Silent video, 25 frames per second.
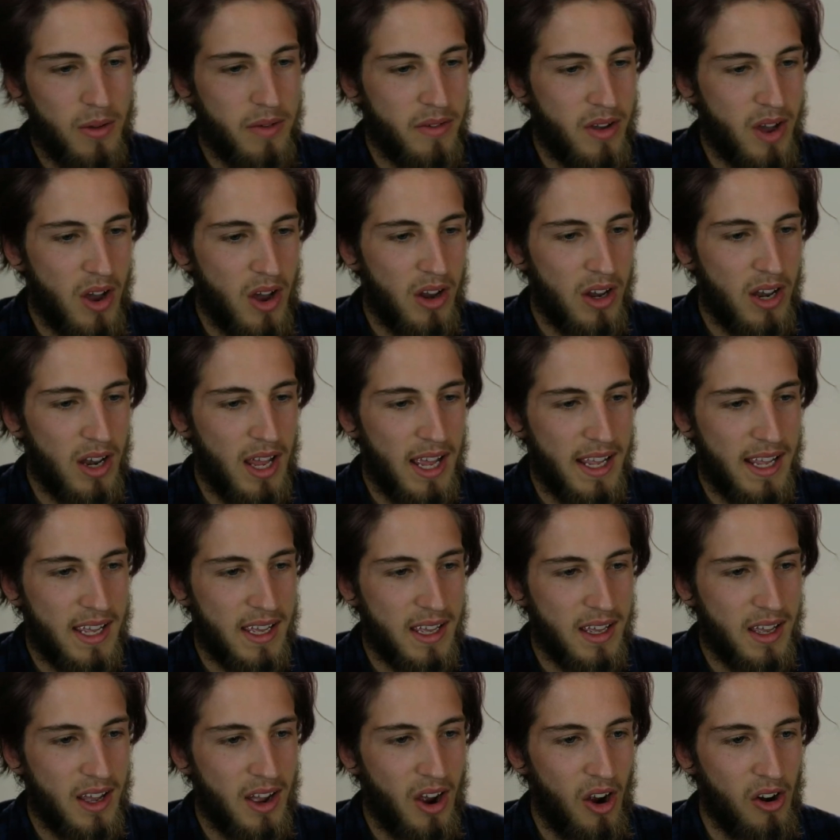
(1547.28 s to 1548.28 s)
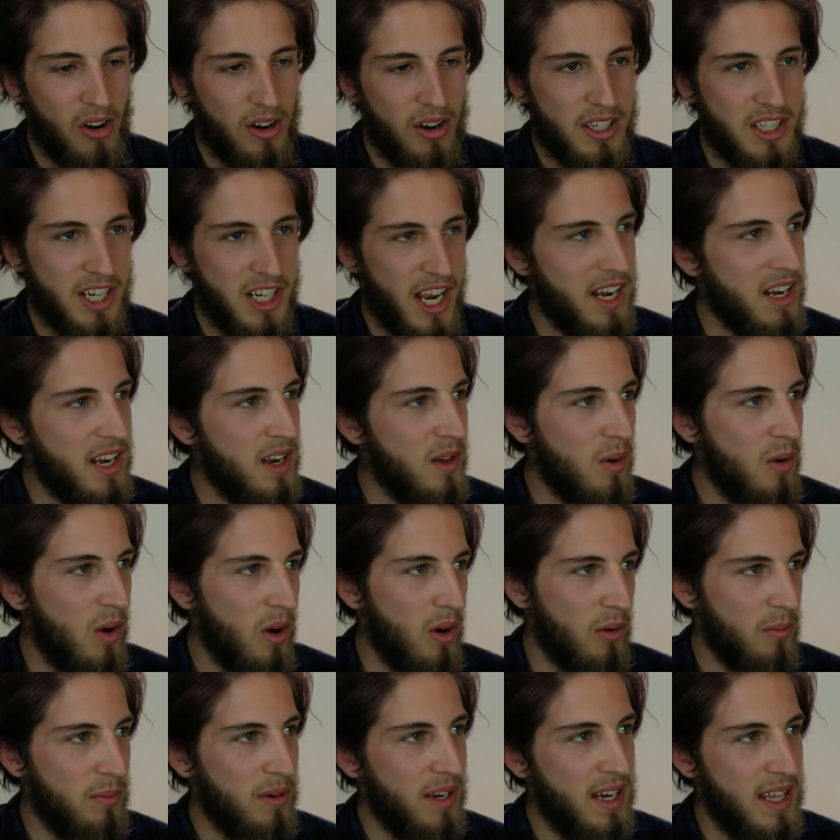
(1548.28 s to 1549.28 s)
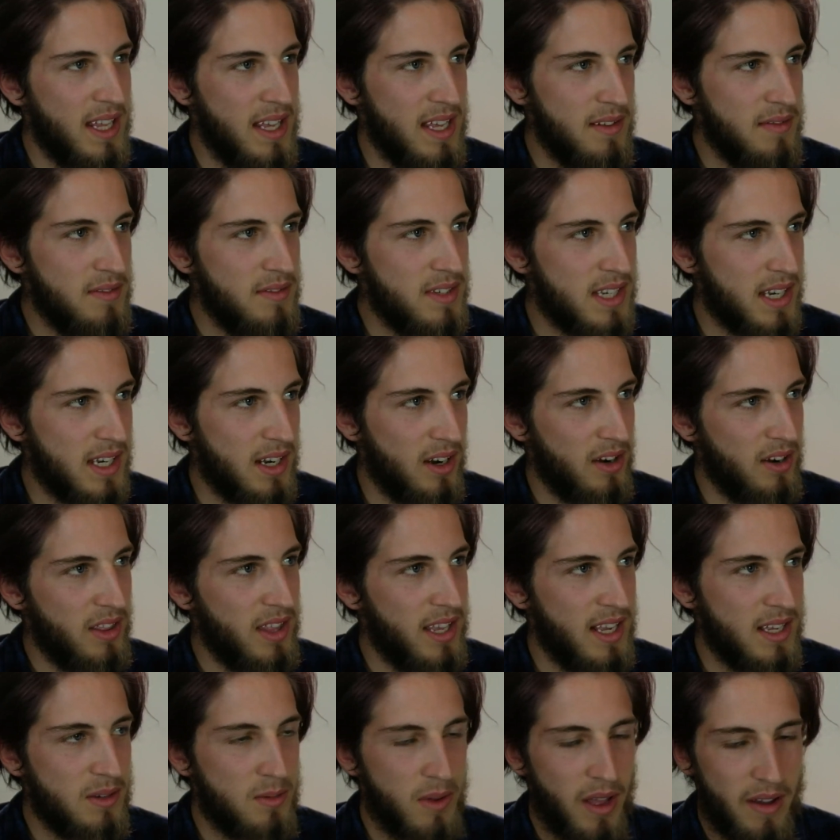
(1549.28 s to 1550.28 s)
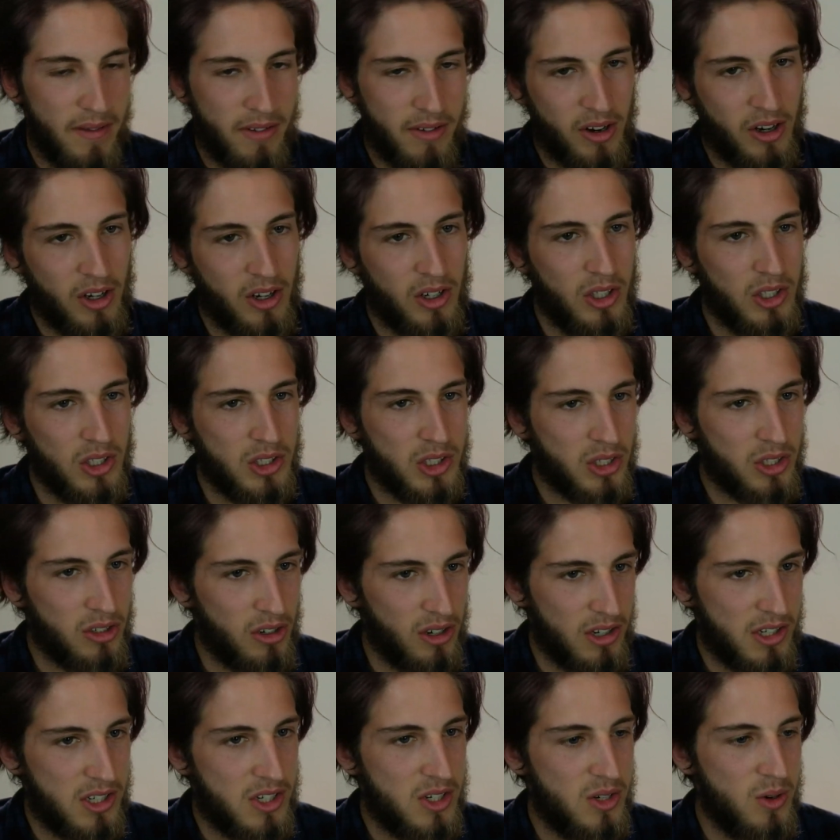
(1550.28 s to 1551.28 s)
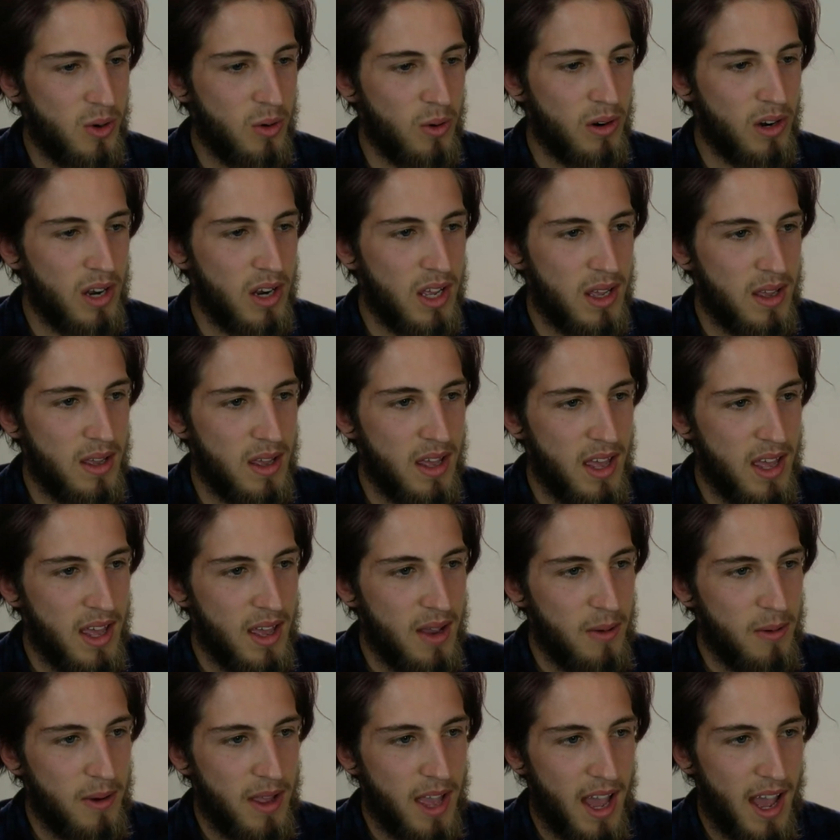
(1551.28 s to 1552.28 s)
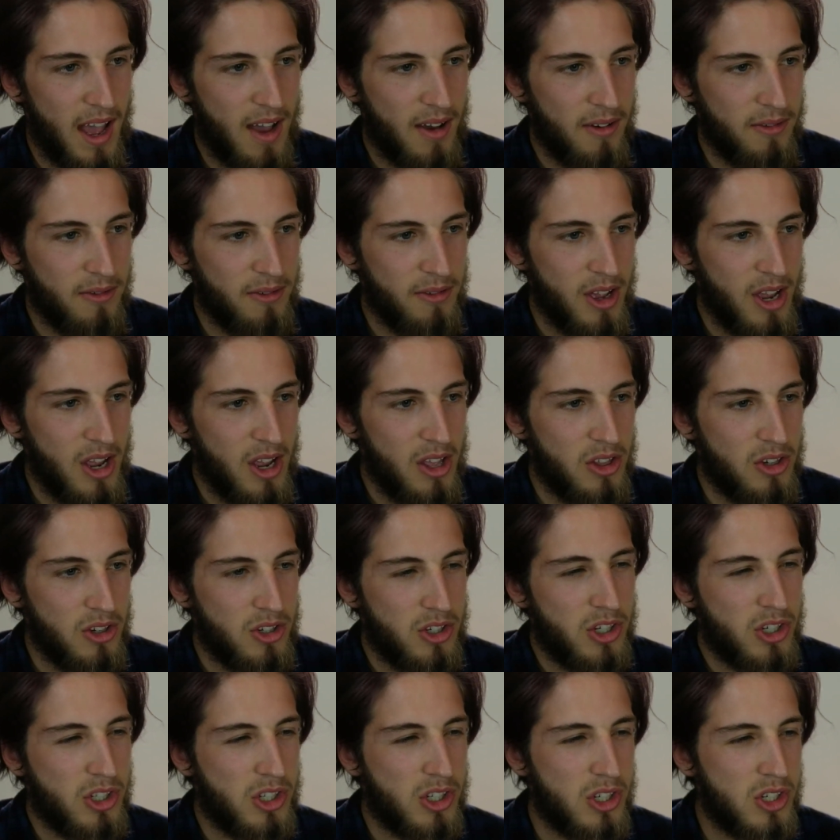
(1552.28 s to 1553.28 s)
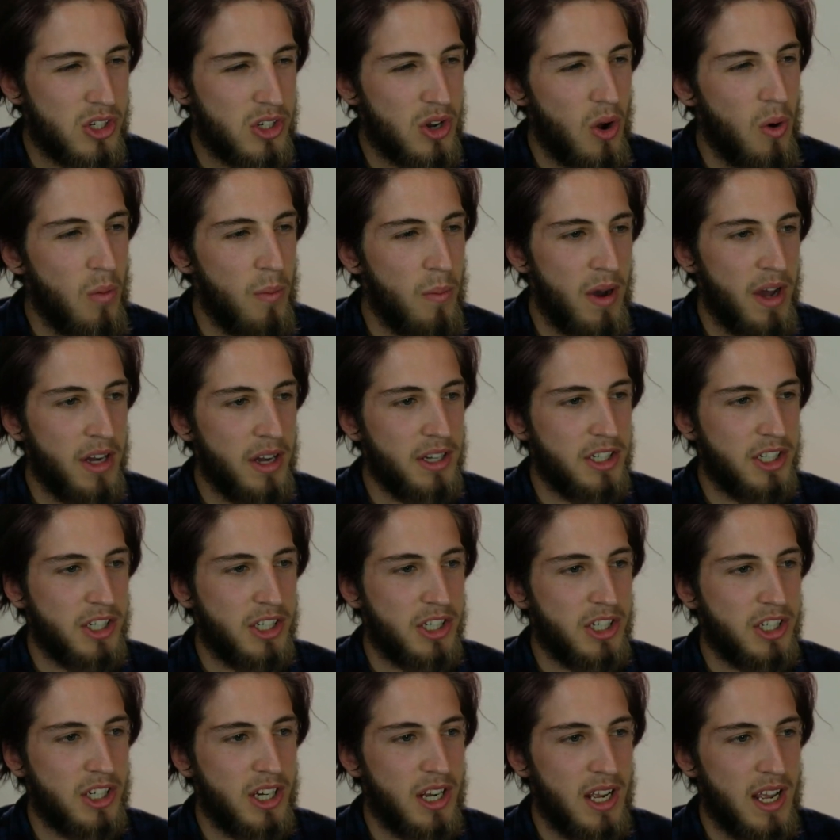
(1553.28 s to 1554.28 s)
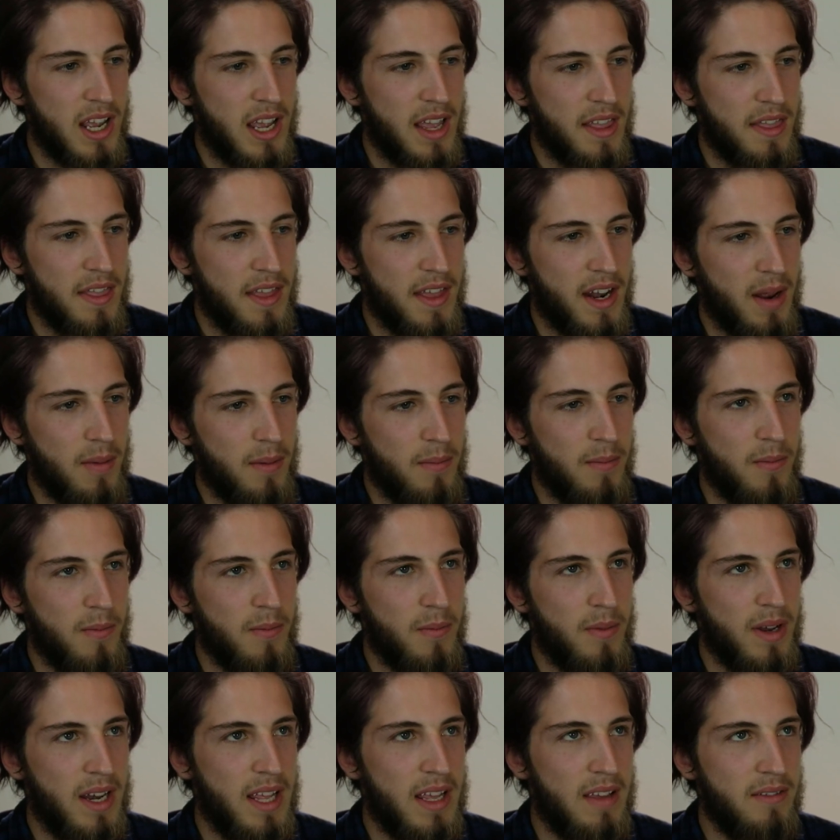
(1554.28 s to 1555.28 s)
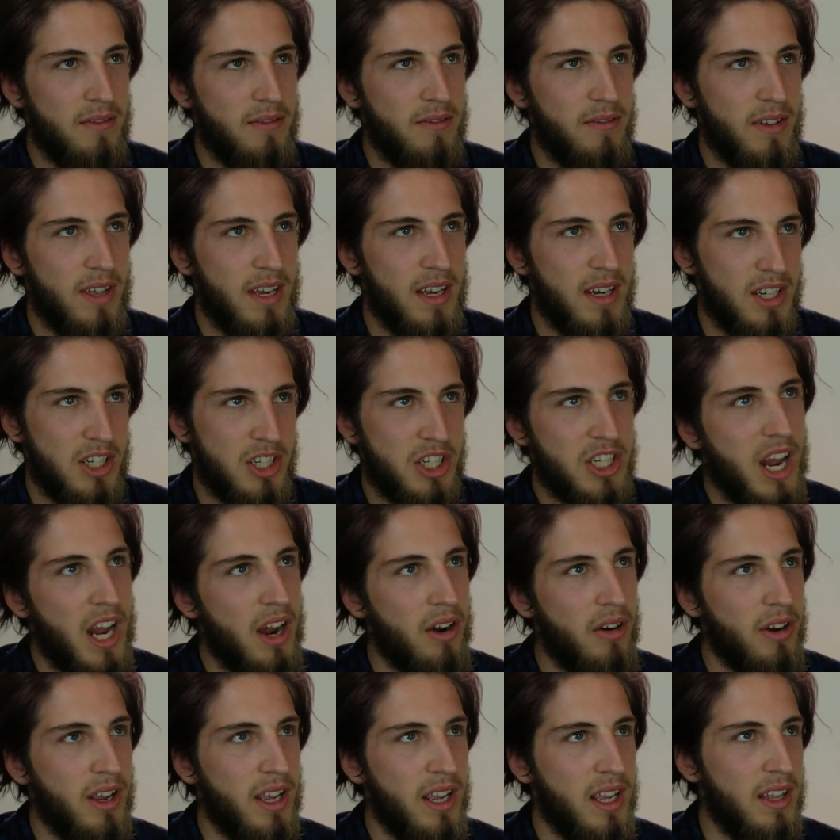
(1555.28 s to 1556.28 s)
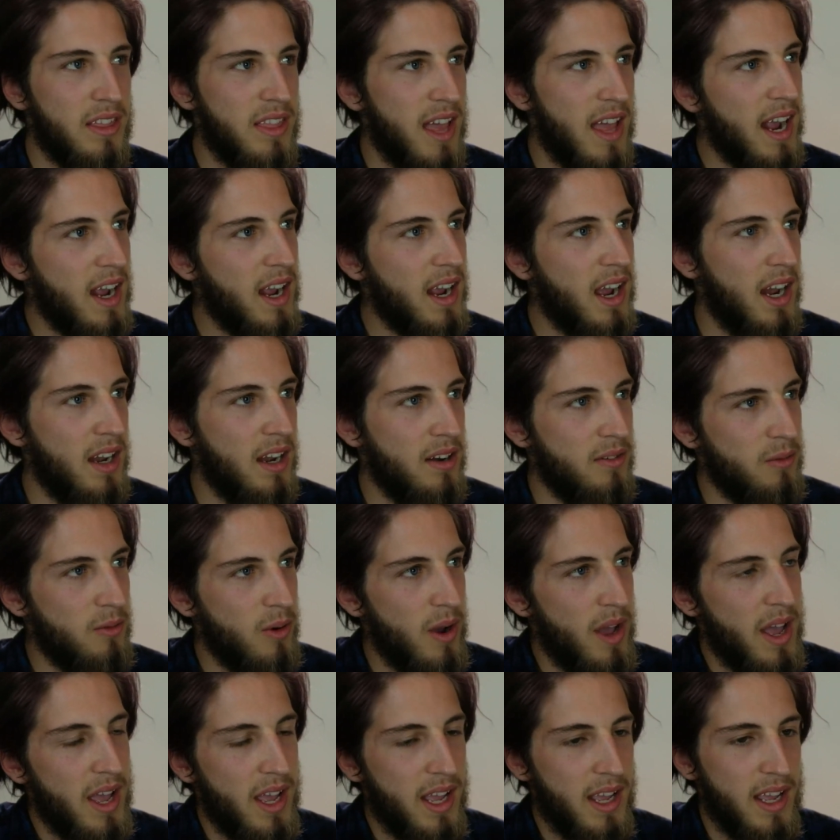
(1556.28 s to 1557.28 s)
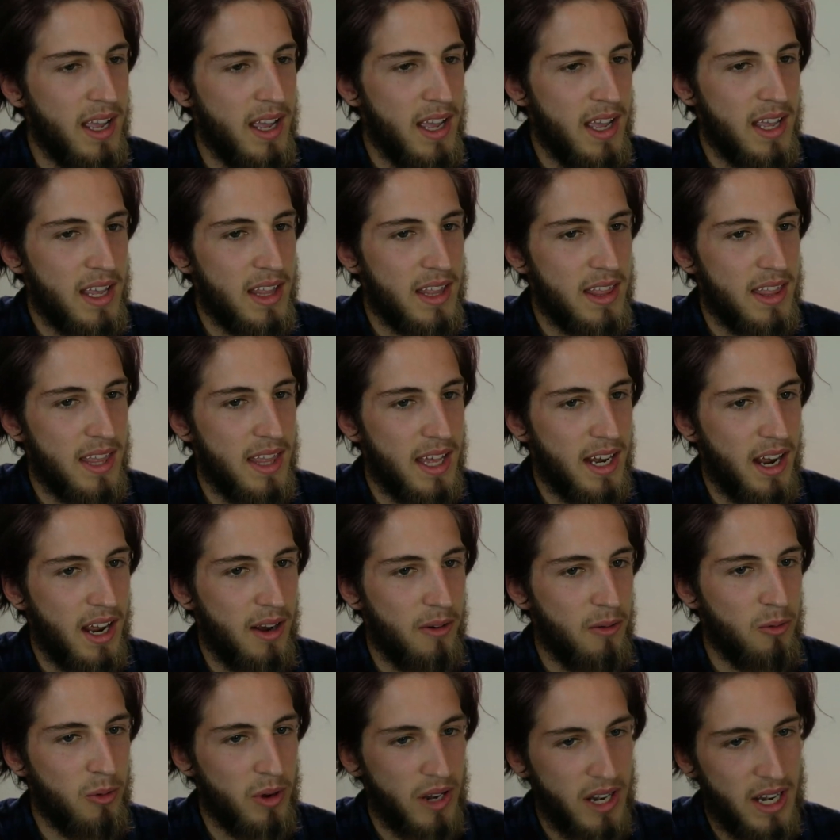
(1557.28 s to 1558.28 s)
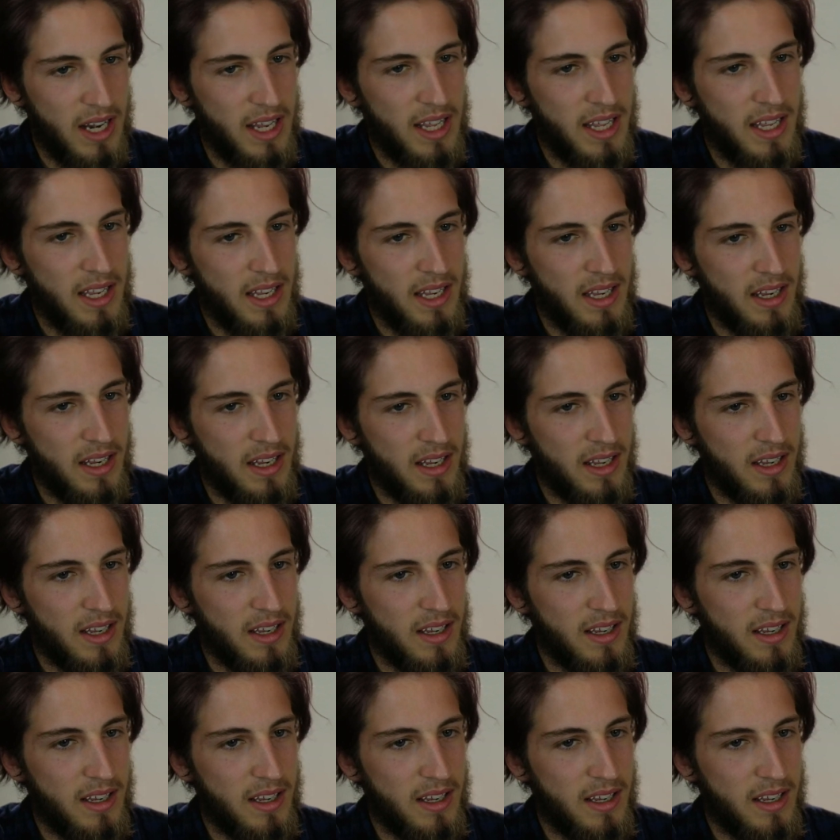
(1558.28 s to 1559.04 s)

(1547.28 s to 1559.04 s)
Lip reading: we've got like our agenda, our beliefs and our things. We have our culture, our story. There's just so much that I believe in a sharing that kind of way that I really